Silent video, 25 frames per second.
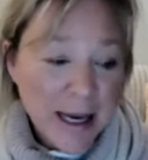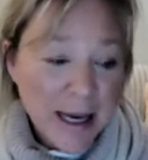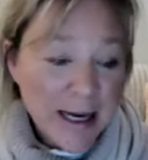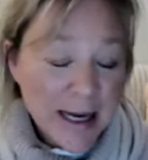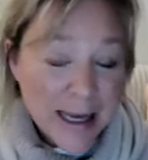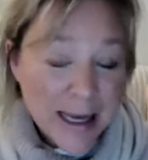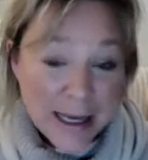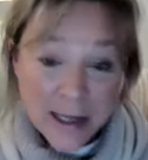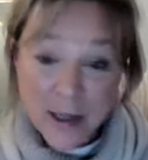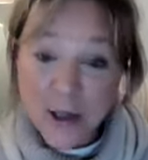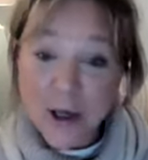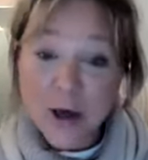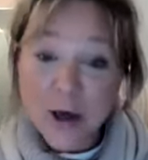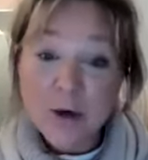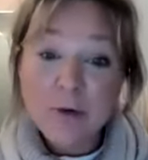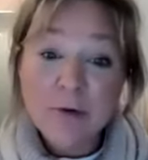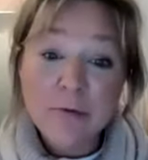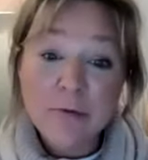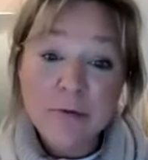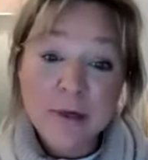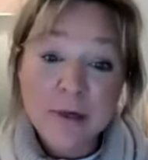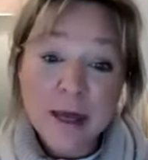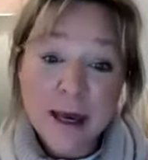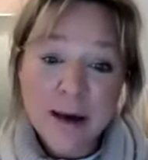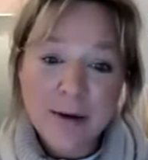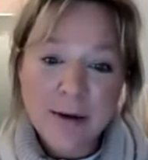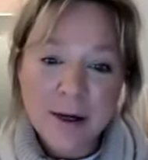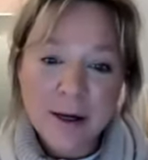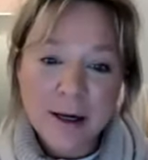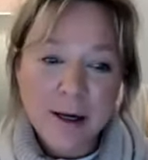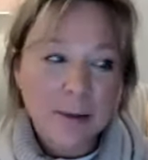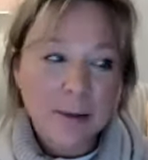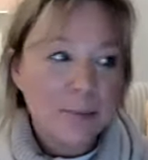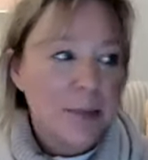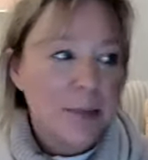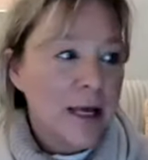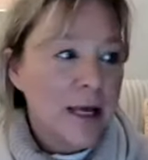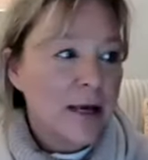Let go of the
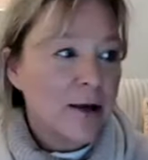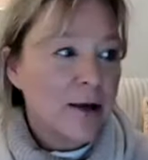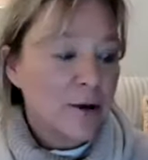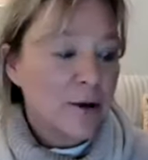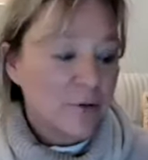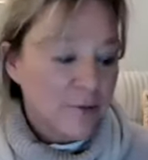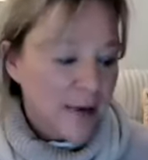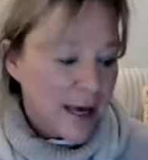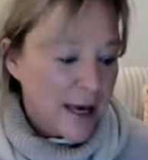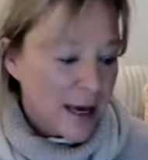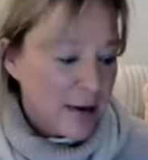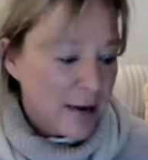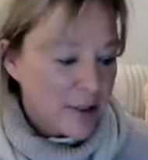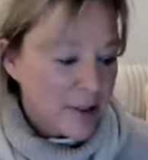outcome. Let go of how